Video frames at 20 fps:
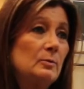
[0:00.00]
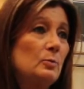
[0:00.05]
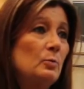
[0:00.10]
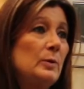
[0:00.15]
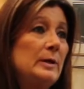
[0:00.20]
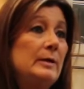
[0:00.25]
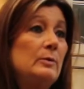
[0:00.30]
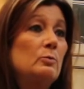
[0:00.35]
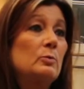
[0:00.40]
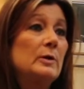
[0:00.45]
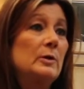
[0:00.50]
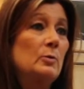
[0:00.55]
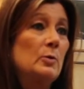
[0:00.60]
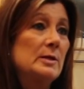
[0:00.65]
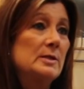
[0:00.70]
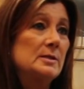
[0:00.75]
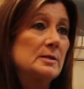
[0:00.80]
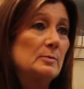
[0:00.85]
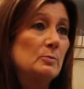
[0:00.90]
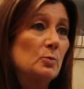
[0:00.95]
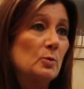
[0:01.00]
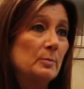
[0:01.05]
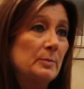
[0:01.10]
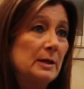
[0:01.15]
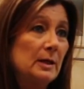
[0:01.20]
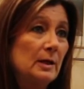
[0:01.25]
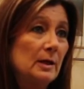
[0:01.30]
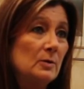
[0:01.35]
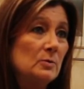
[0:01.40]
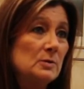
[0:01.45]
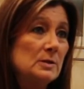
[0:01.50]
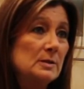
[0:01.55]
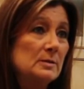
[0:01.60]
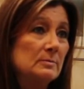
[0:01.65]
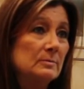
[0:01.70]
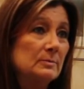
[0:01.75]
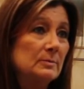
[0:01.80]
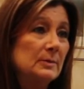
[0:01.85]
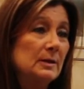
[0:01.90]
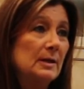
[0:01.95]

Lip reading: We requested more pillows.